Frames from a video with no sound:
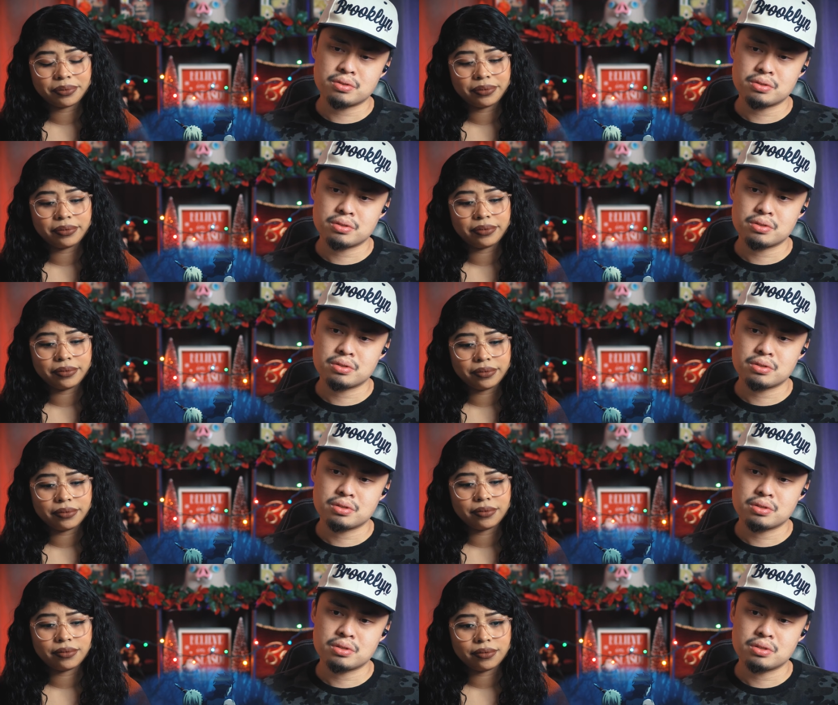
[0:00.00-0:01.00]

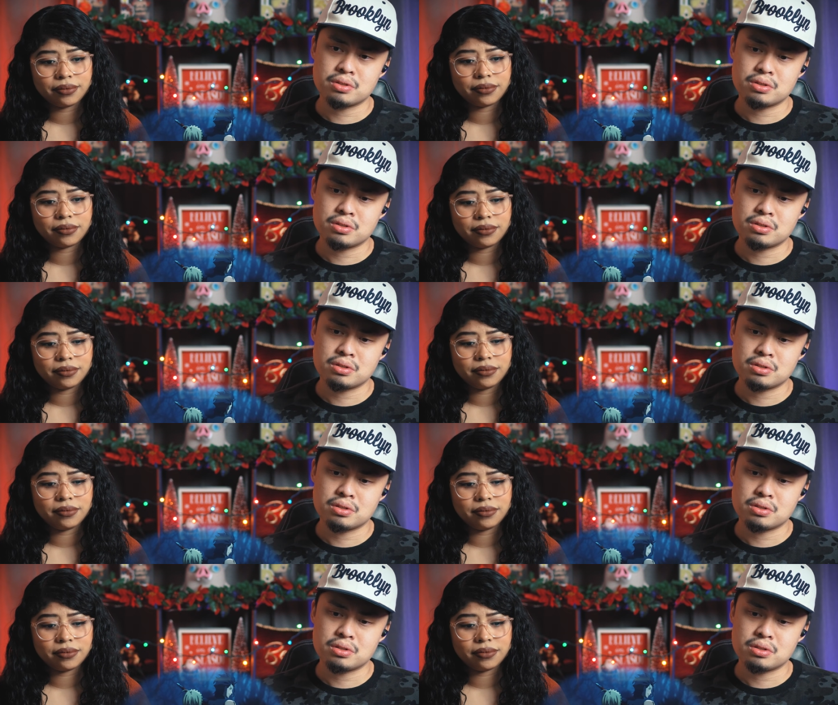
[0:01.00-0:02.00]

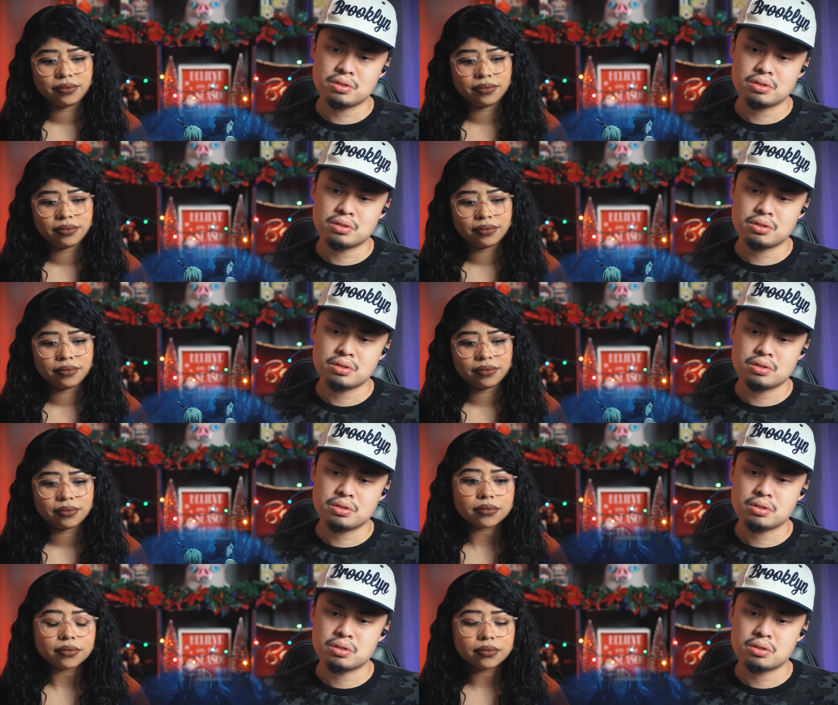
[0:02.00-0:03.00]

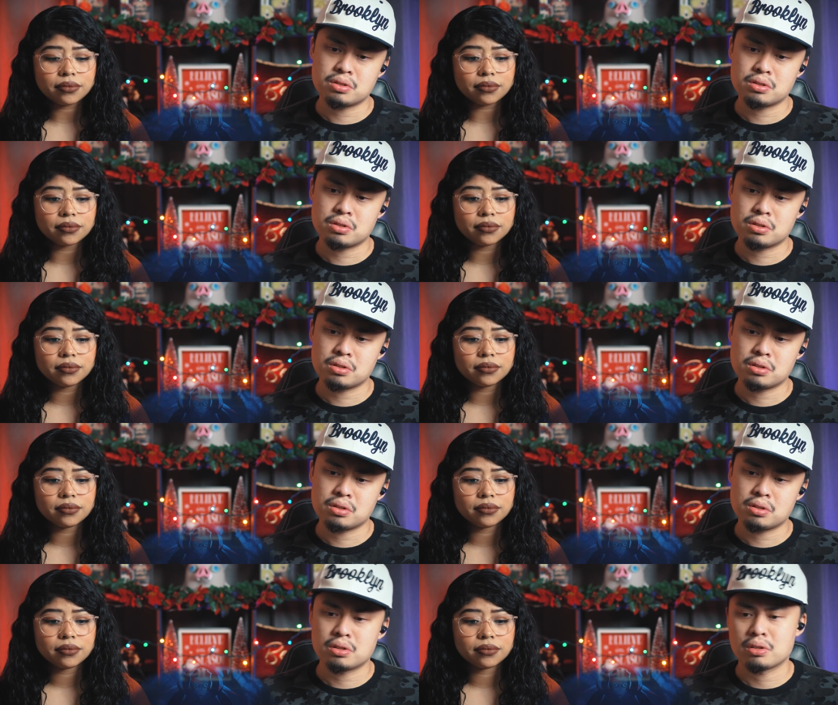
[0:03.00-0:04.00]

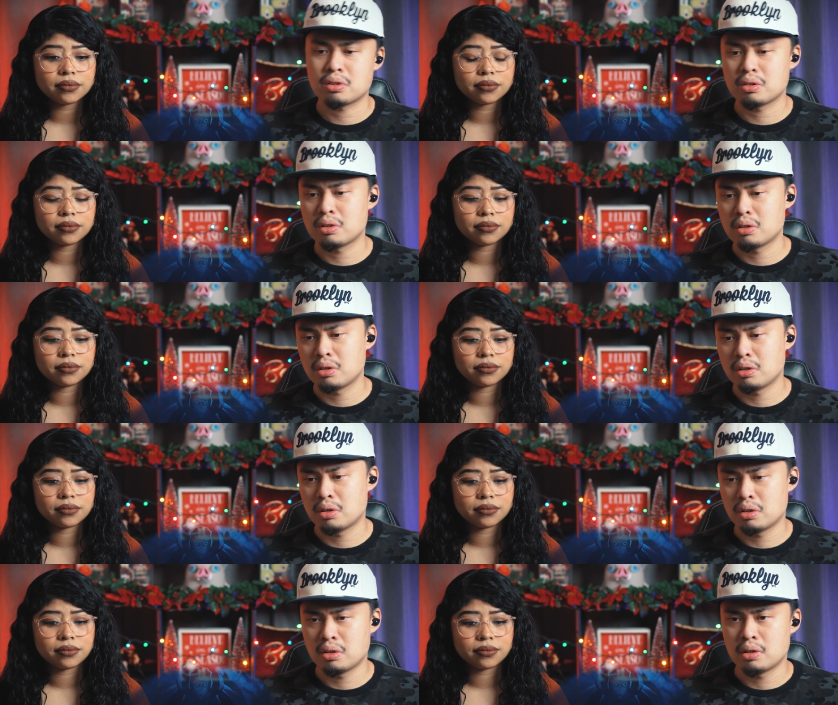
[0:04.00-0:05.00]

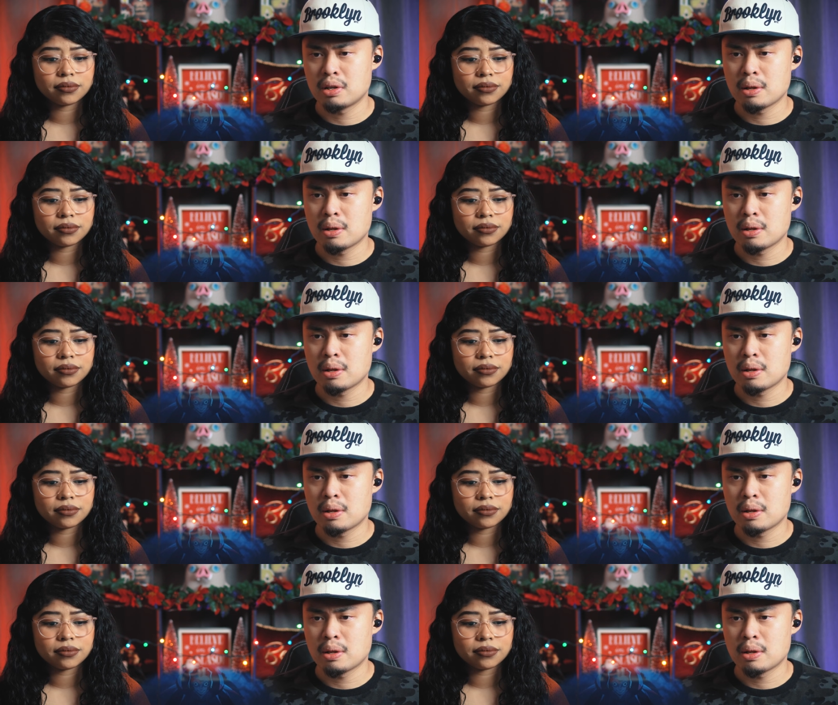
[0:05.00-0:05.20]
Nothing is said.